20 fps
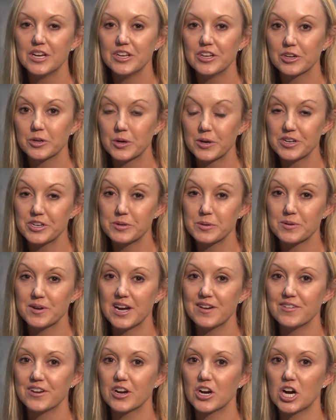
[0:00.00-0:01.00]
You're going to
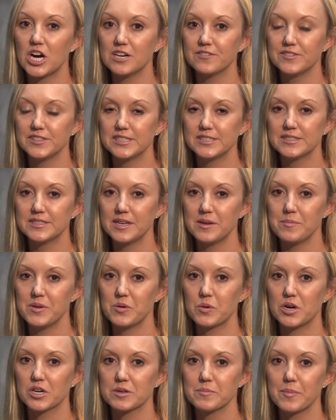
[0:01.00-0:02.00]
arrive at our office and be
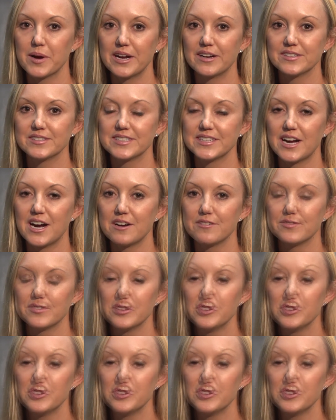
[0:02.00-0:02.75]
welcomed by our staff.